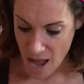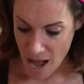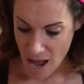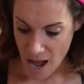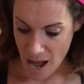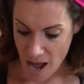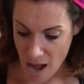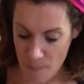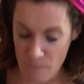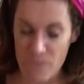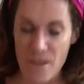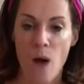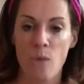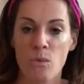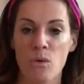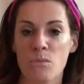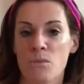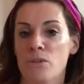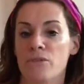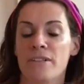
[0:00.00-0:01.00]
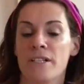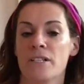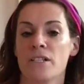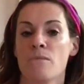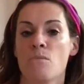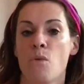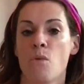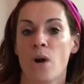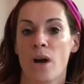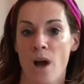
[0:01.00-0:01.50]
Now we'll move into
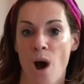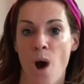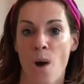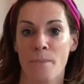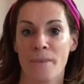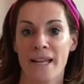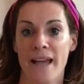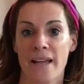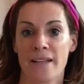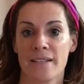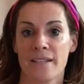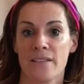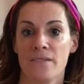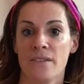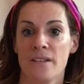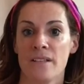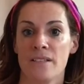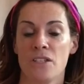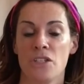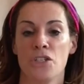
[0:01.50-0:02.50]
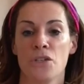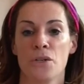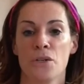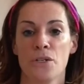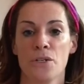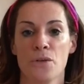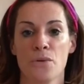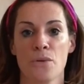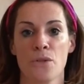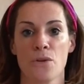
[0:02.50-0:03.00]
more calming activities that you
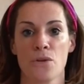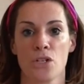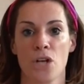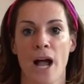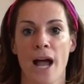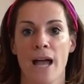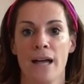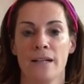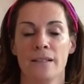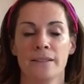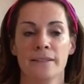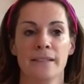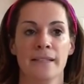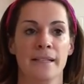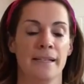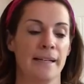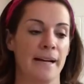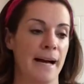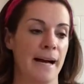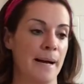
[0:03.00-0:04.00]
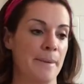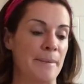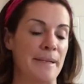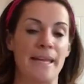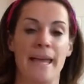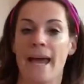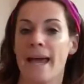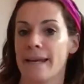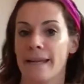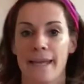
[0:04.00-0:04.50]
can do with your child.
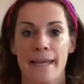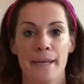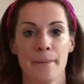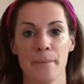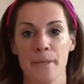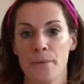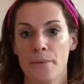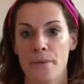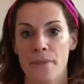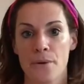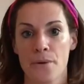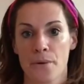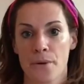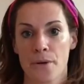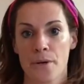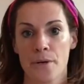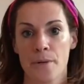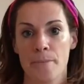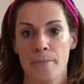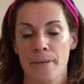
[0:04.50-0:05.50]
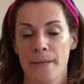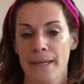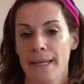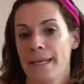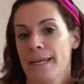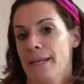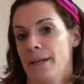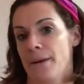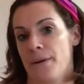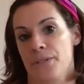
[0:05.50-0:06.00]
Again, it can be with a group.
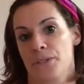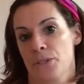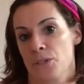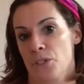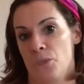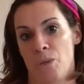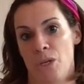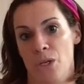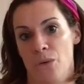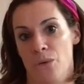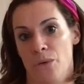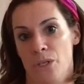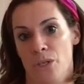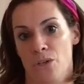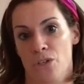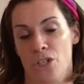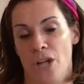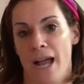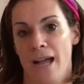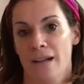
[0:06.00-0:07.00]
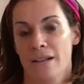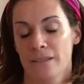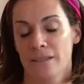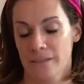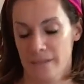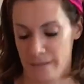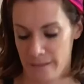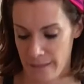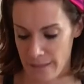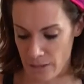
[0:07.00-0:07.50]
It can also just be you and your
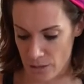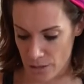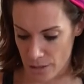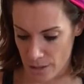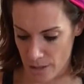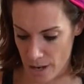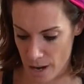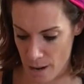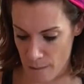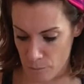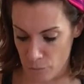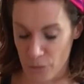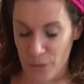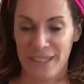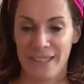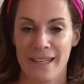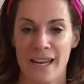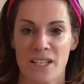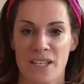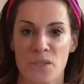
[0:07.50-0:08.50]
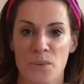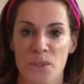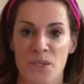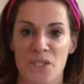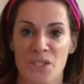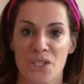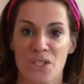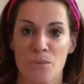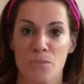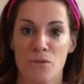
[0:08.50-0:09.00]
child. These are really nice ones
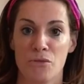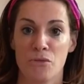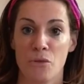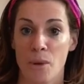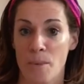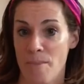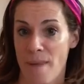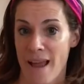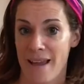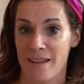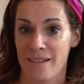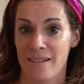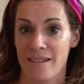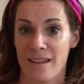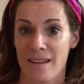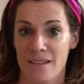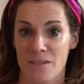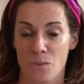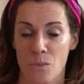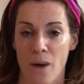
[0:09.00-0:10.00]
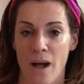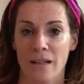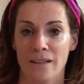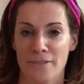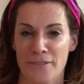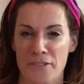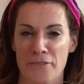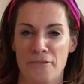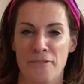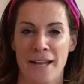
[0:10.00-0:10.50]
to do before bed as well.
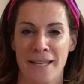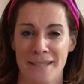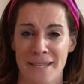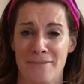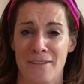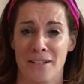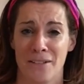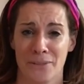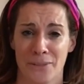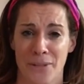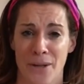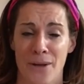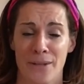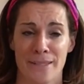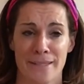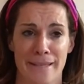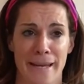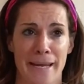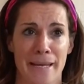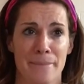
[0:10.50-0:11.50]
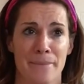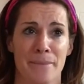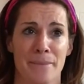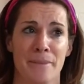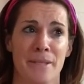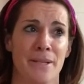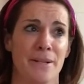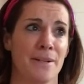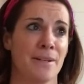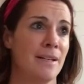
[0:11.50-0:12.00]
If you find they've had a long day, maybe
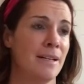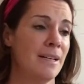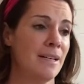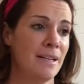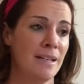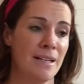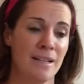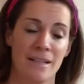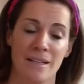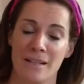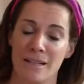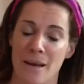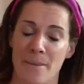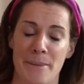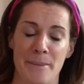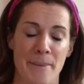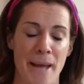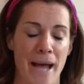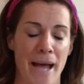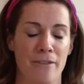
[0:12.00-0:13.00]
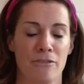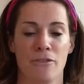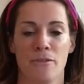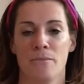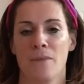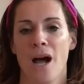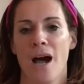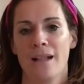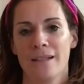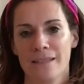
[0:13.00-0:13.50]
they're coming back from
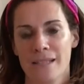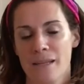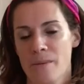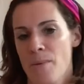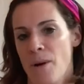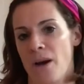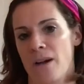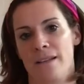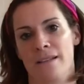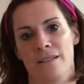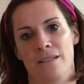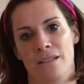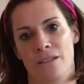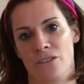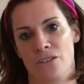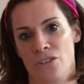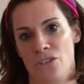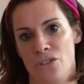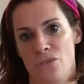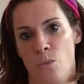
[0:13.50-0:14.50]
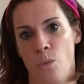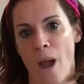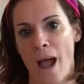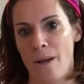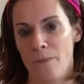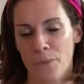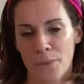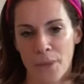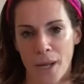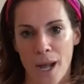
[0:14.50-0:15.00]
holiday parties and they're just
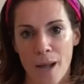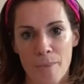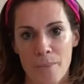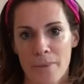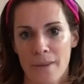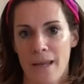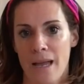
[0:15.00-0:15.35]
wound up,